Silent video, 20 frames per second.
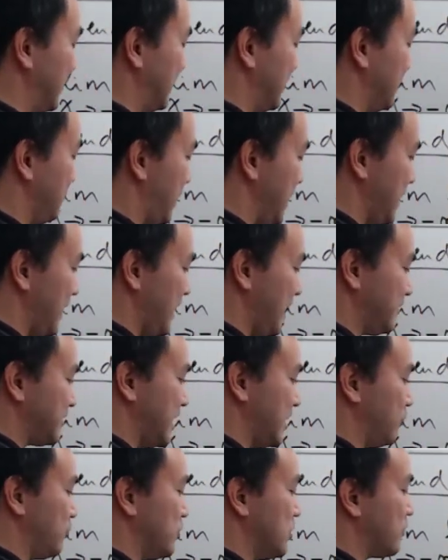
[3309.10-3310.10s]
my left
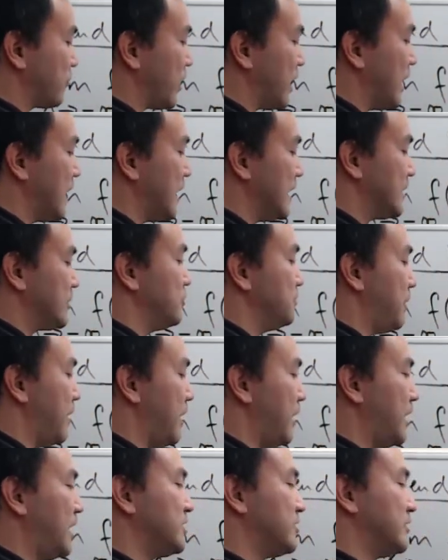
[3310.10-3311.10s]
end will rise to
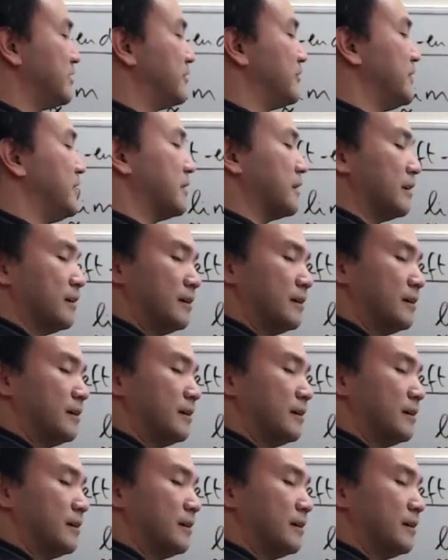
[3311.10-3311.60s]
positive infinity.